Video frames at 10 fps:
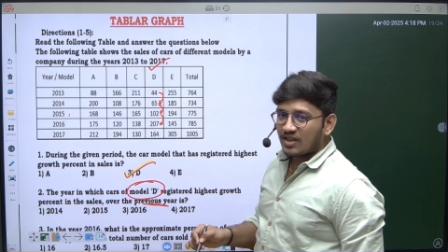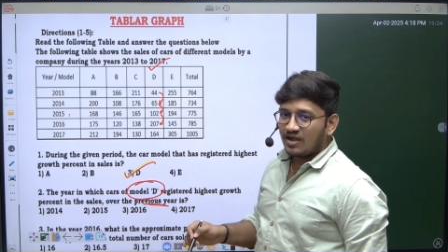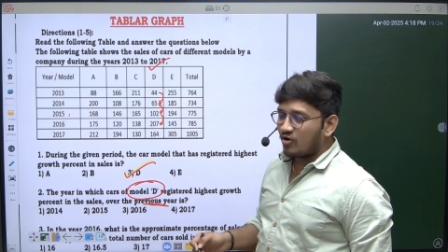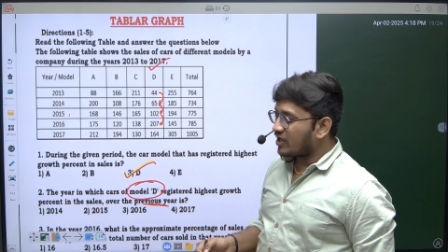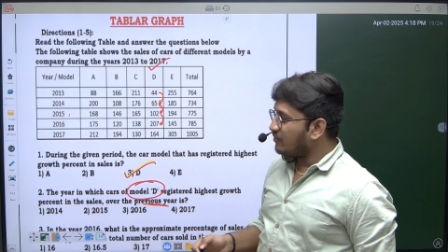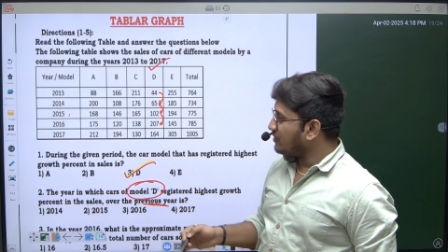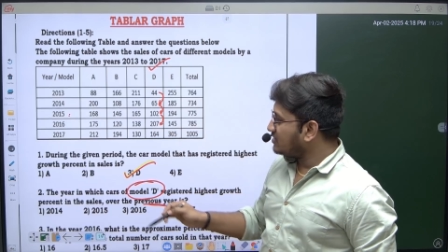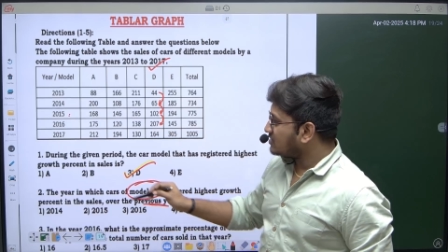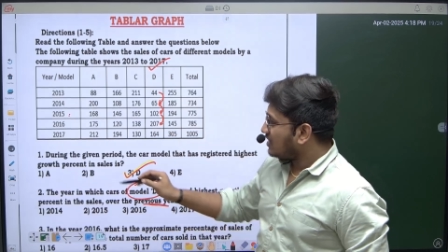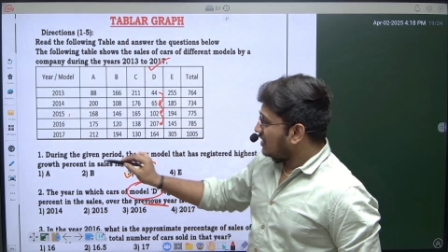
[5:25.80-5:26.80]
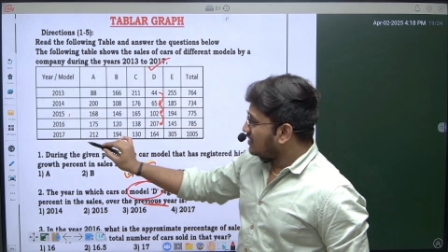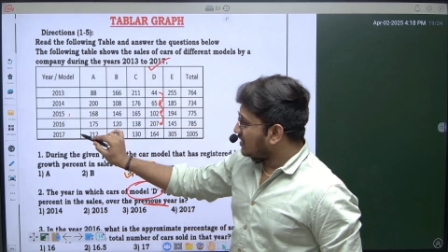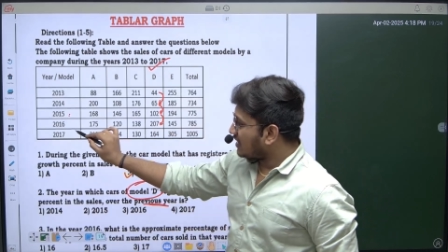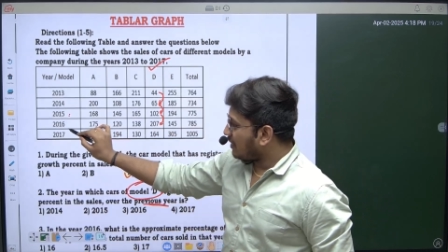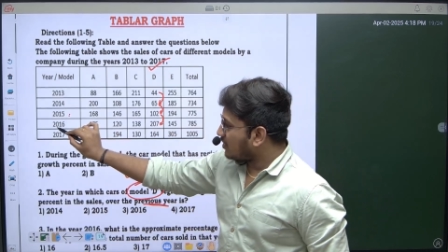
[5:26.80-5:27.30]
okay, means
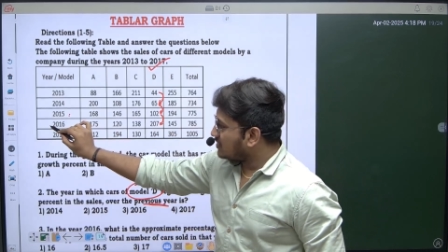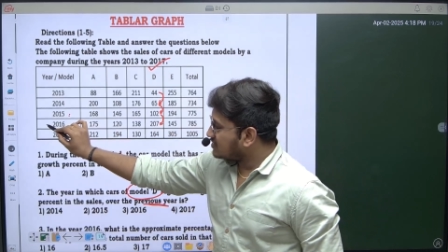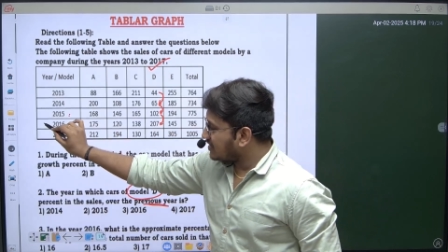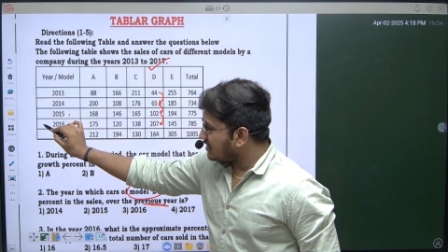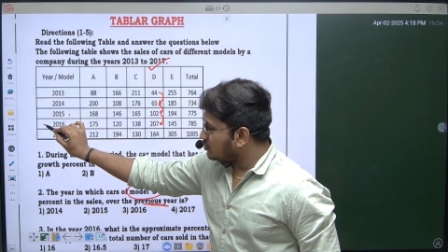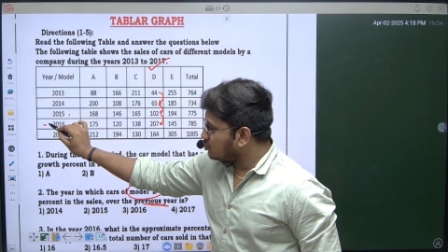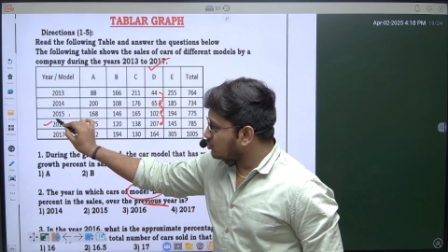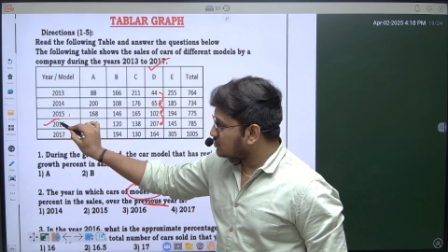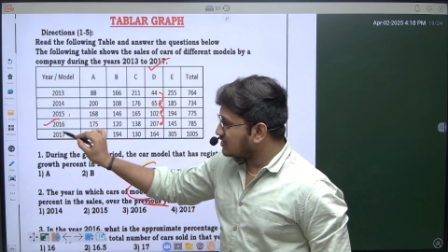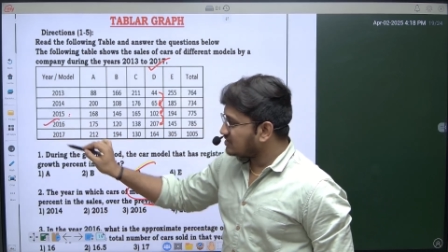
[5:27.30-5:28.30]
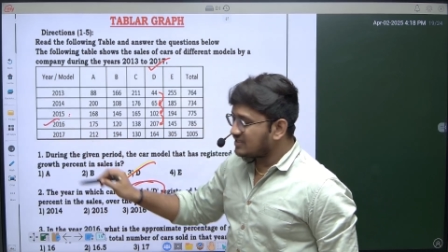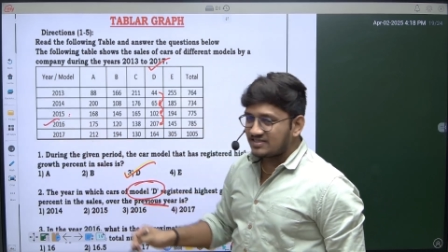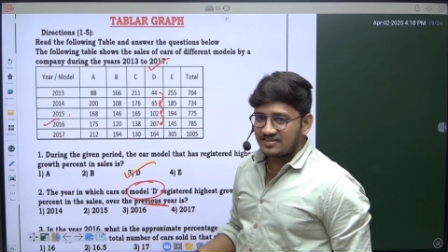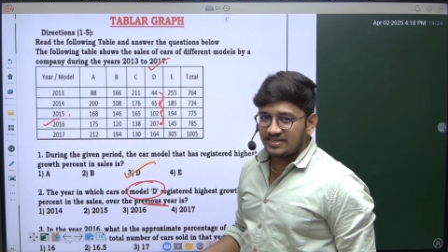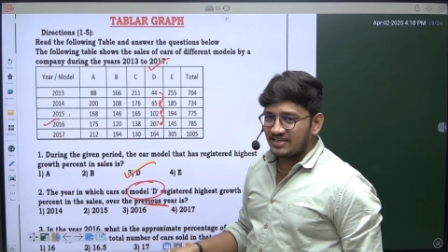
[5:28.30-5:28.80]
here I am considering
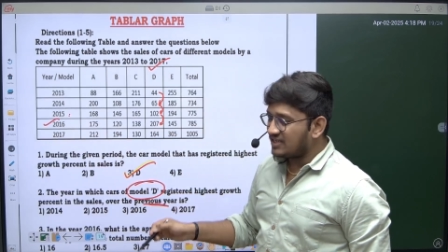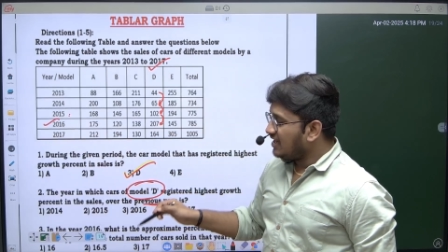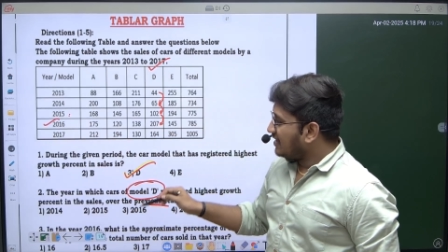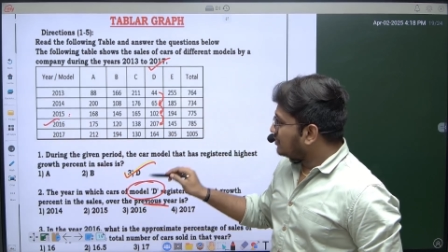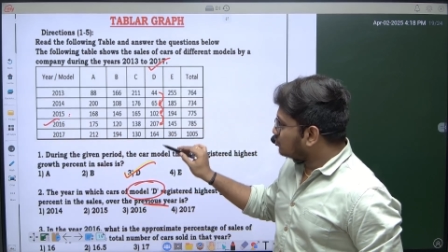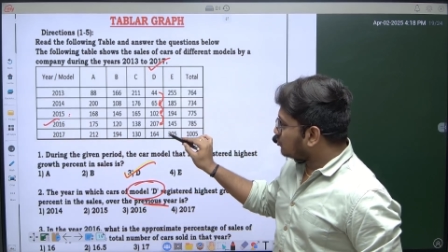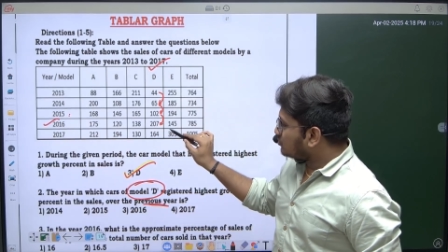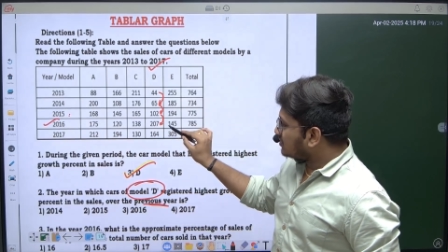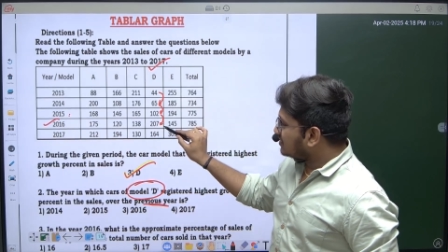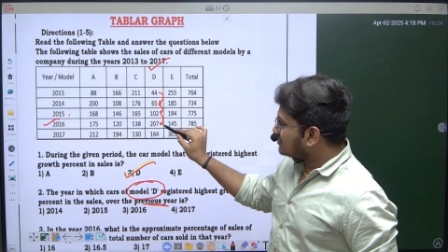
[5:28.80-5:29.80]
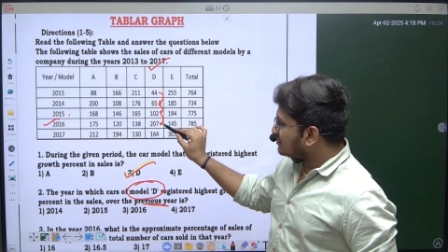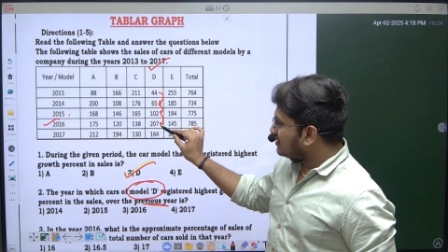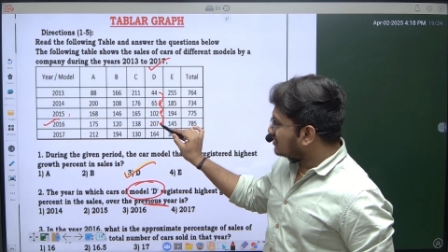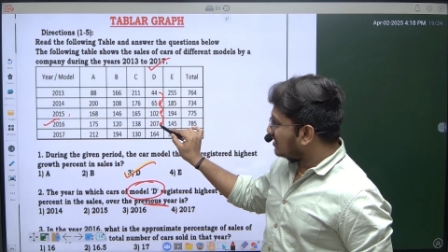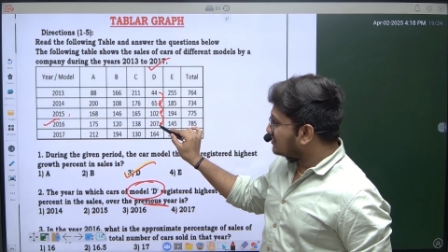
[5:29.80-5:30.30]
2016.
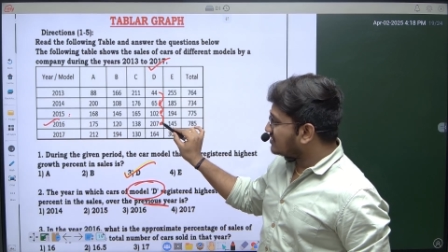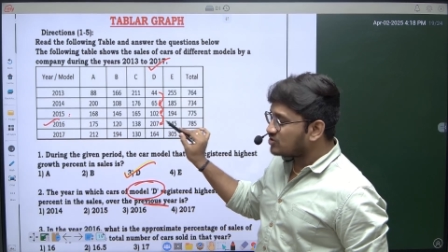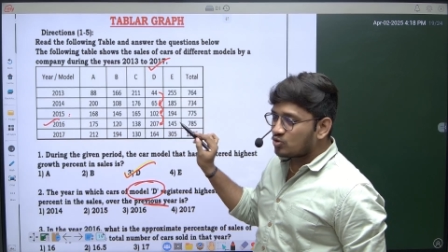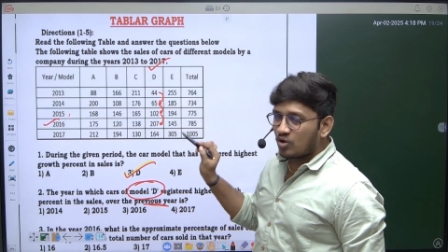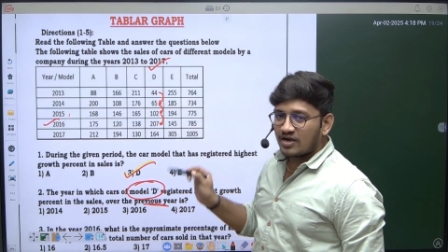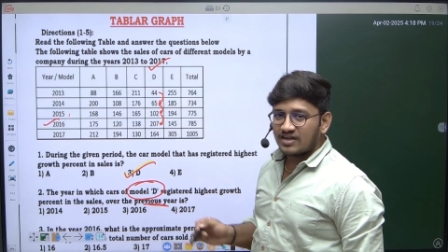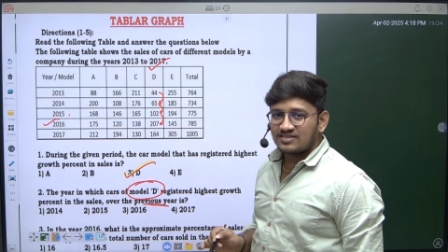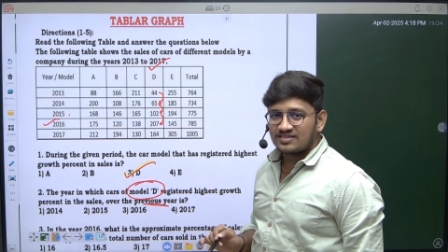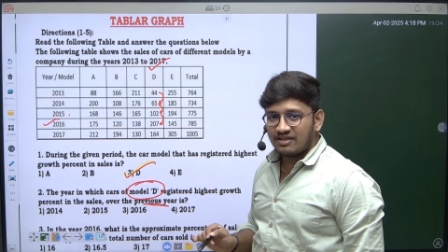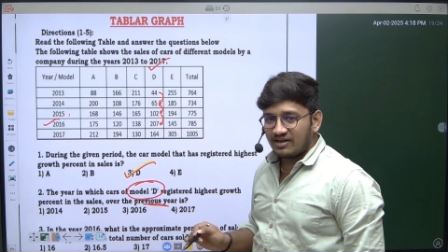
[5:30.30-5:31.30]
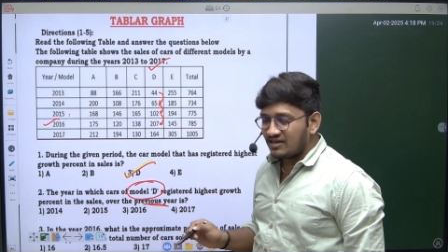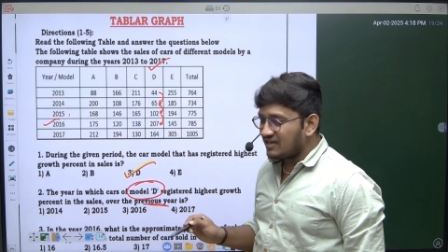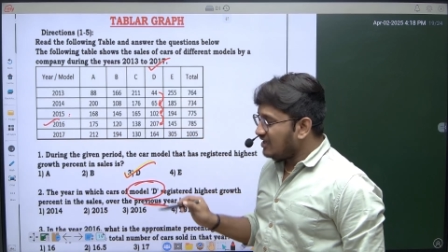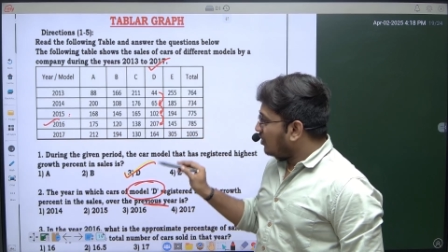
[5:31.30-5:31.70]
2016 sales is 207.